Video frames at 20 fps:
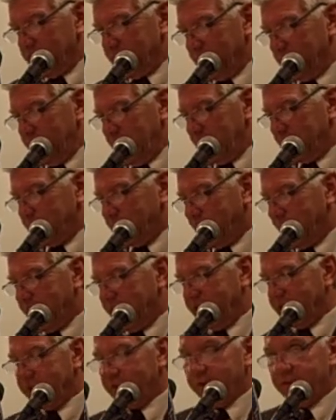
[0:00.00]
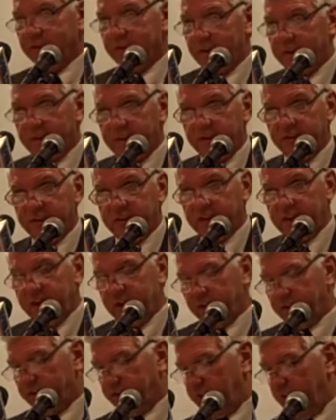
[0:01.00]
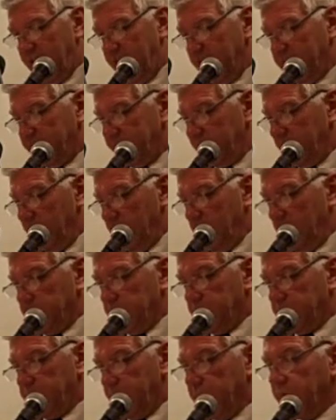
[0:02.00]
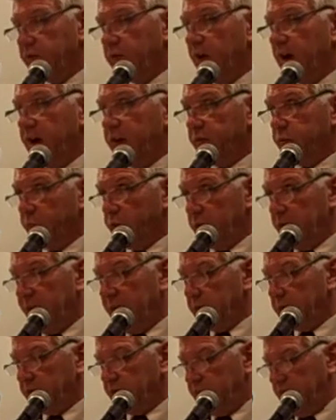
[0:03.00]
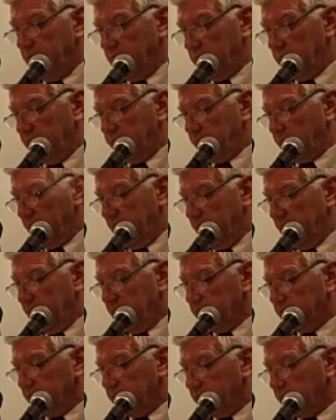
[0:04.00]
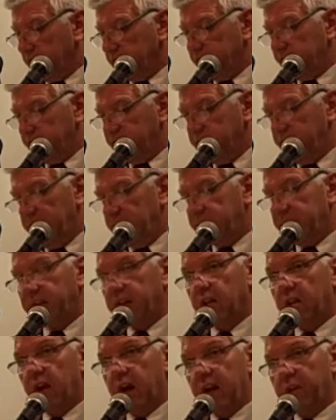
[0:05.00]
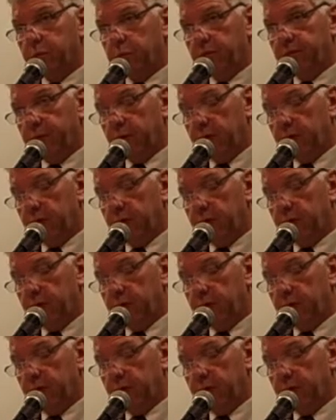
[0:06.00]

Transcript: from each party and their designated staffs. Proposed lines were announced, hearings were held across the state, and the lines were